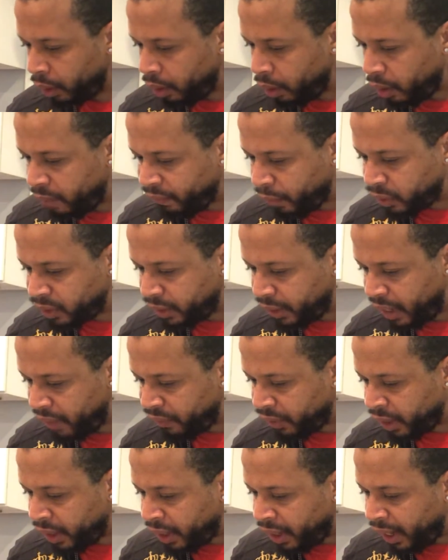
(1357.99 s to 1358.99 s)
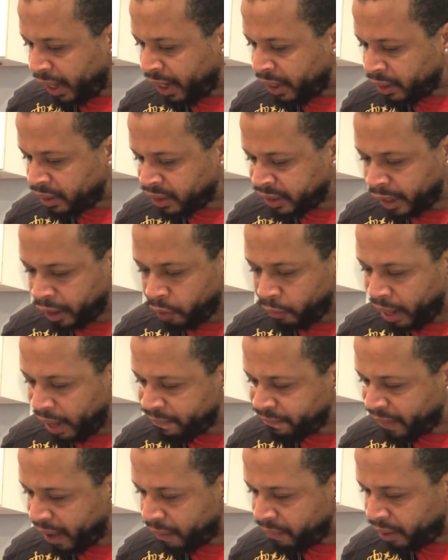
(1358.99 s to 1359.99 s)
Verse 11, in Zechariah
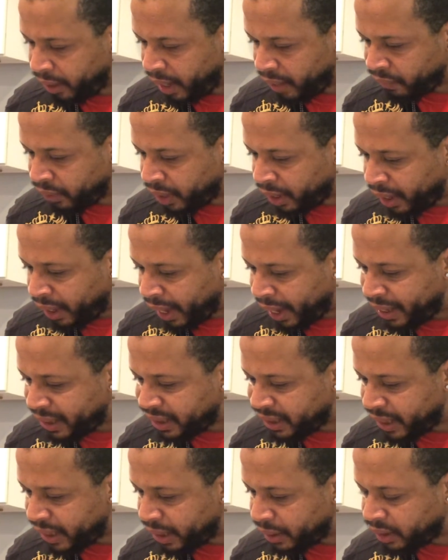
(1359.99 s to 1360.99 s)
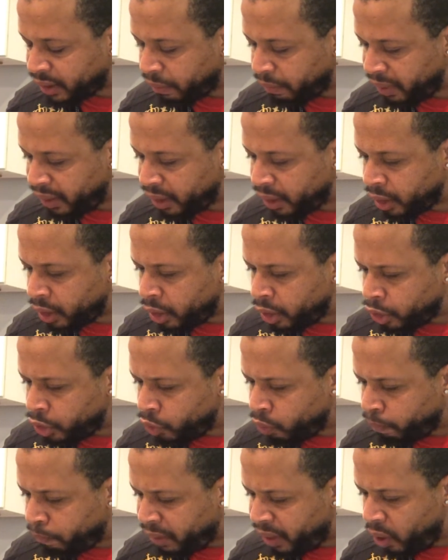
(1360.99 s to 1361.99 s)
5 and 11. And he said unto me, to
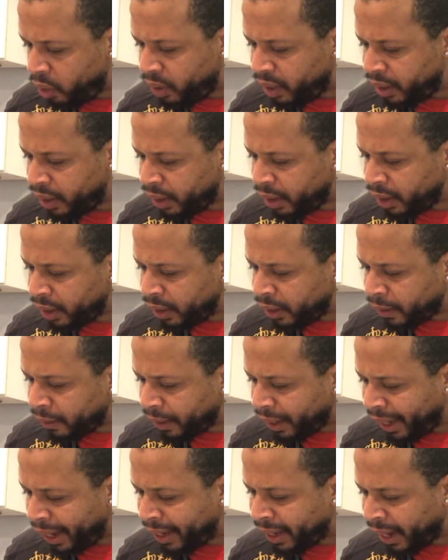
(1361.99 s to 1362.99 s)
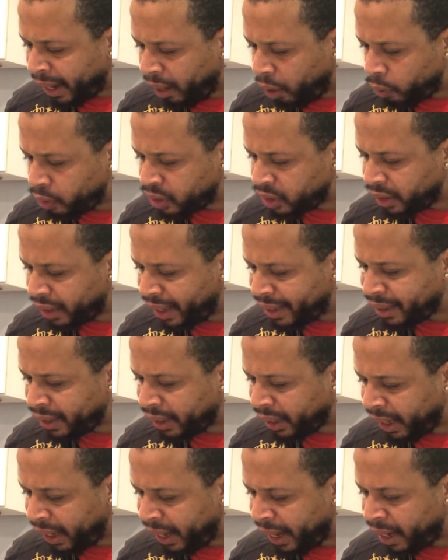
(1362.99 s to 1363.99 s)
build it an house in the
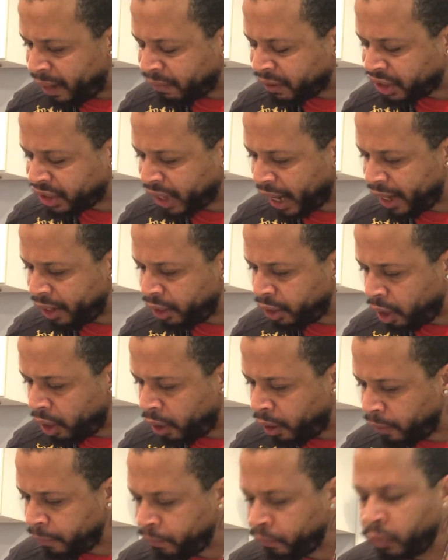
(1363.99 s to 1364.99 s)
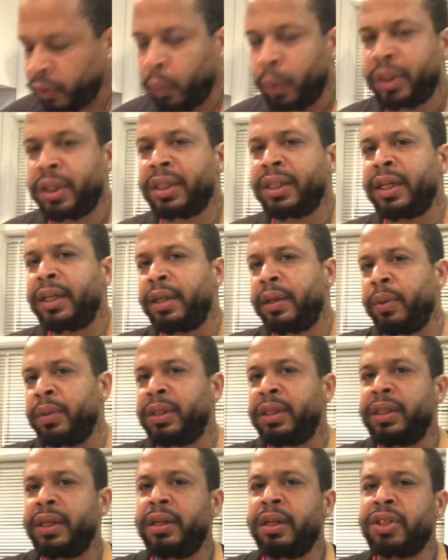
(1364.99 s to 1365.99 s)
land of Shinar, which is
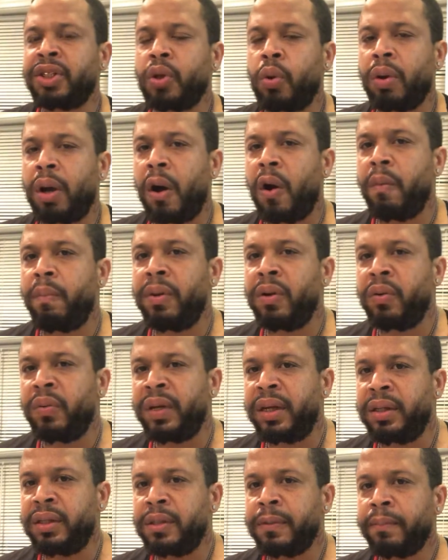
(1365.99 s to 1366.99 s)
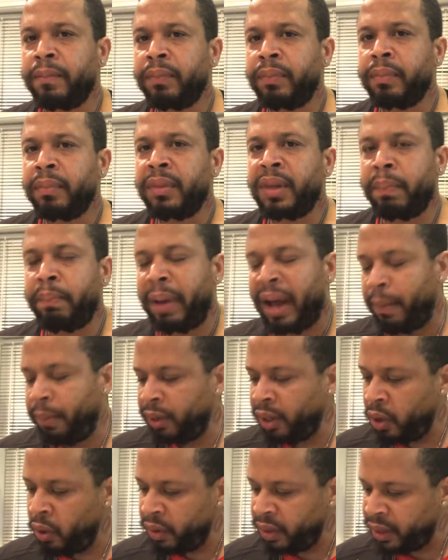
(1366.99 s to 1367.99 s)
in the so-called Middle East, the
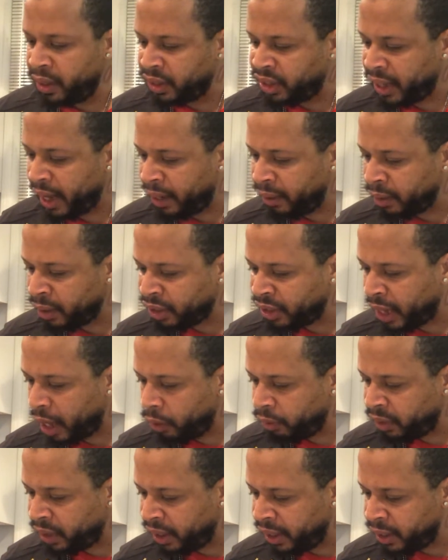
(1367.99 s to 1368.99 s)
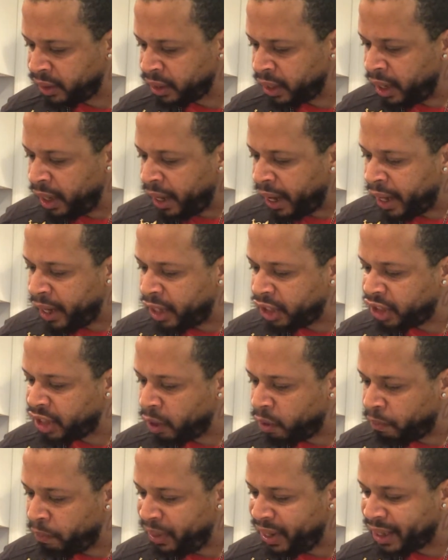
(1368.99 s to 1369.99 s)
Babylon, the Chaldeans, and it shall
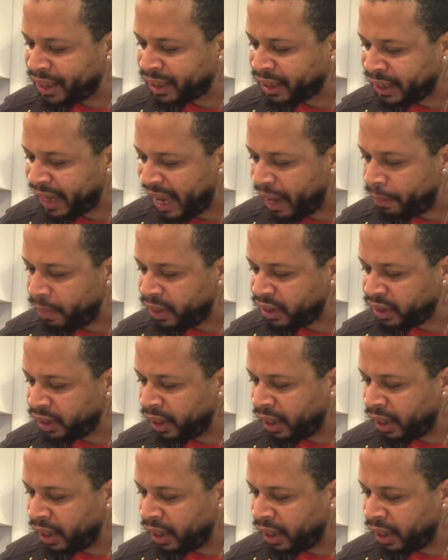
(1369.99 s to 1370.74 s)
be established